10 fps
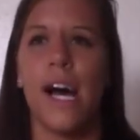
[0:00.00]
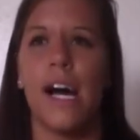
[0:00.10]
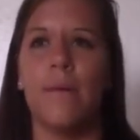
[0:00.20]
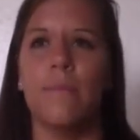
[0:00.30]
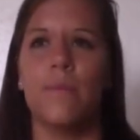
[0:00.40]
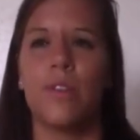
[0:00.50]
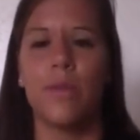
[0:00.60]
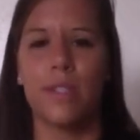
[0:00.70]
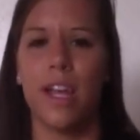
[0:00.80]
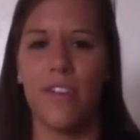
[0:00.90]
Um, so
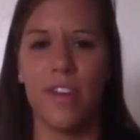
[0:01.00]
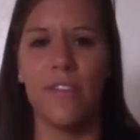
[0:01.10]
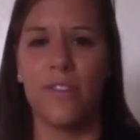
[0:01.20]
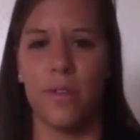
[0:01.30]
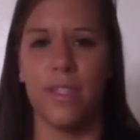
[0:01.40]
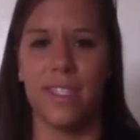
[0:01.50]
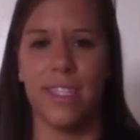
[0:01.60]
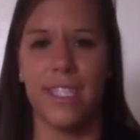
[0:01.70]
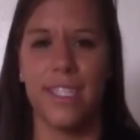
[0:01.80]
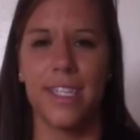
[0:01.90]
there was a lot of
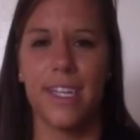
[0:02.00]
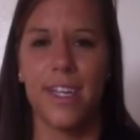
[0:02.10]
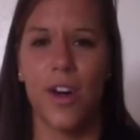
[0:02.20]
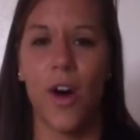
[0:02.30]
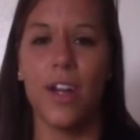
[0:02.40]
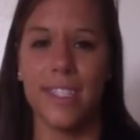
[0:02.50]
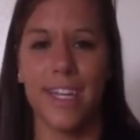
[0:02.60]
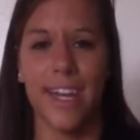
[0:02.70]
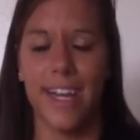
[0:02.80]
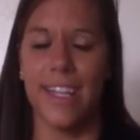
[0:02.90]
influences on
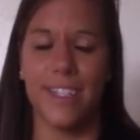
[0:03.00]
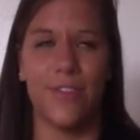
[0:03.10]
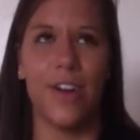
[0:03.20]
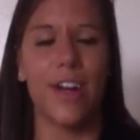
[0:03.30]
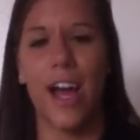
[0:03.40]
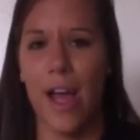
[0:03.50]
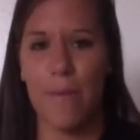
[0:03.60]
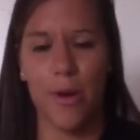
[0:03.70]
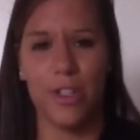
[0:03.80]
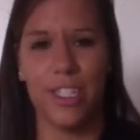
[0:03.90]
Sunday. It's very high
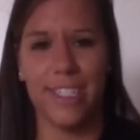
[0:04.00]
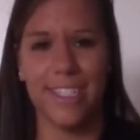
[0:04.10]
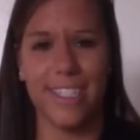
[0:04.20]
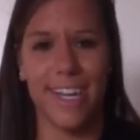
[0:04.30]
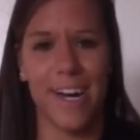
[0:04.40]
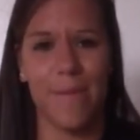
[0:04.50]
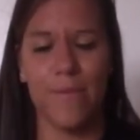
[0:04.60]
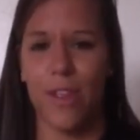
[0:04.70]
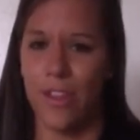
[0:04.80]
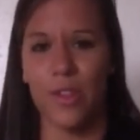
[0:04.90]
emotions
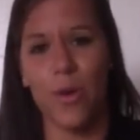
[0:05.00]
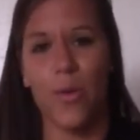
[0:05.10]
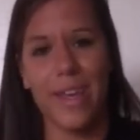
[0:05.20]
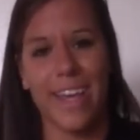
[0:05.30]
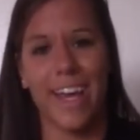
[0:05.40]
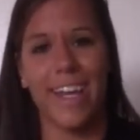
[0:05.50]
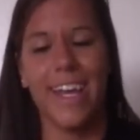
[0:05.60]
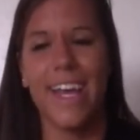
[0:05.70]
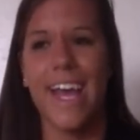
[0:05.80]
um, this whole weekend.